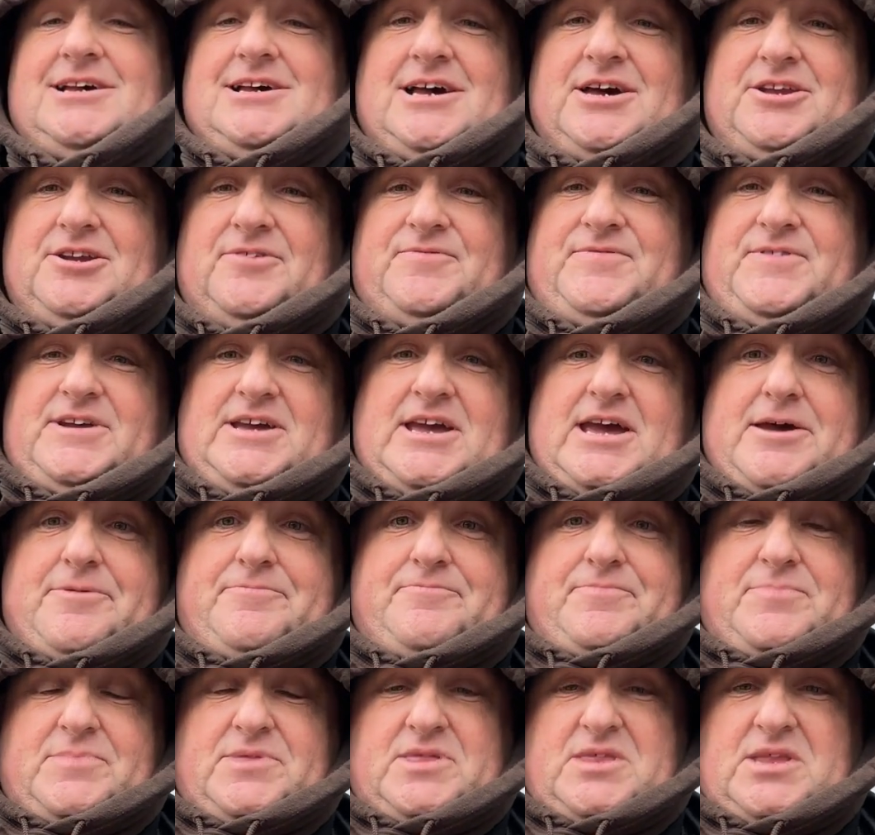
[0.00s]
And don't forget,
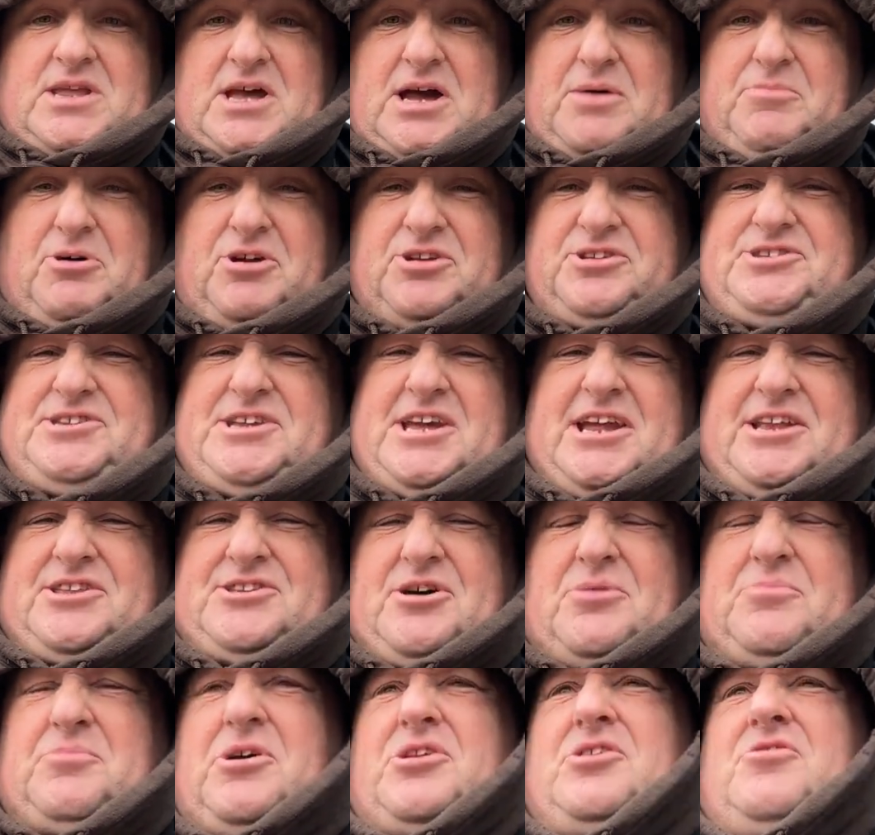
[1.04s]
I'm on
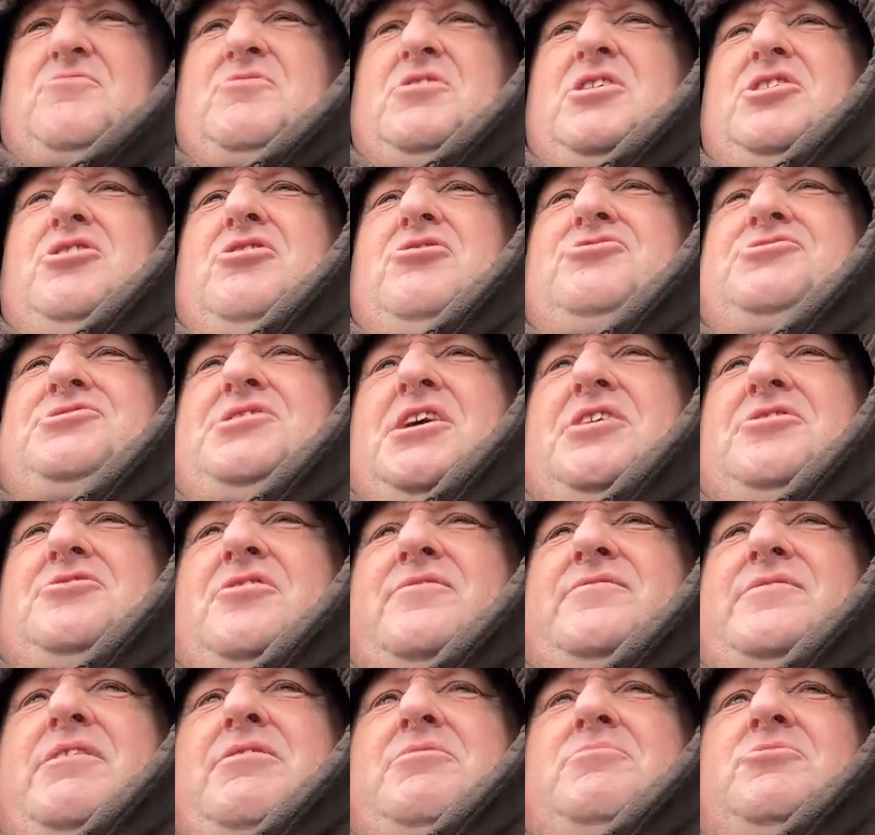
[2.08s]
TikTok. But I don't really use
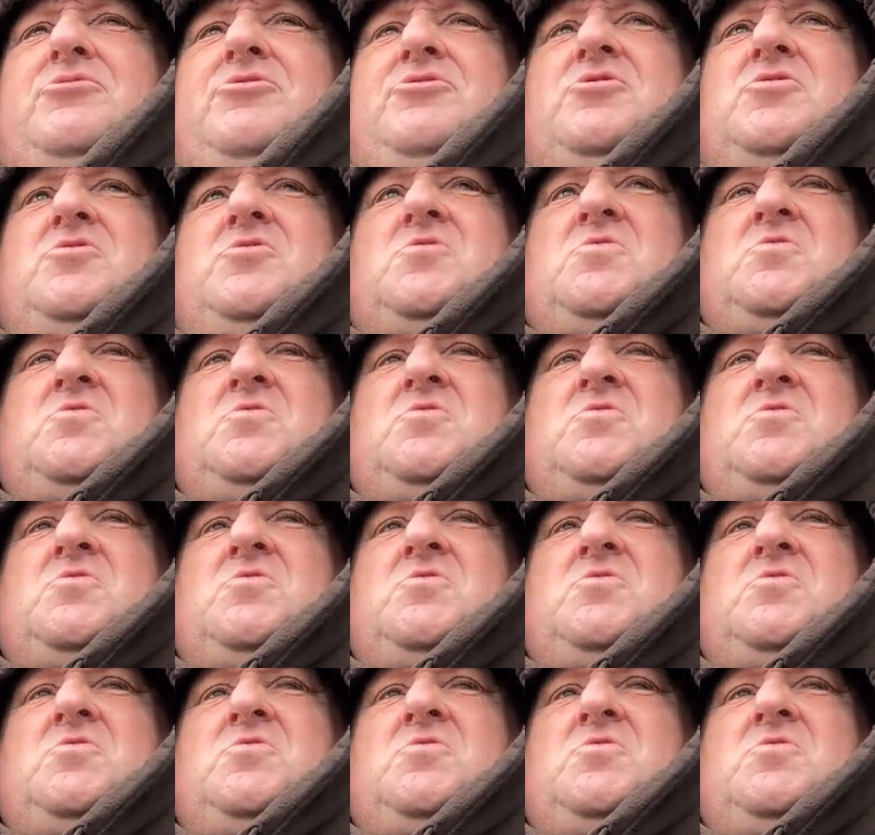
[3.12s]
TikTok very much.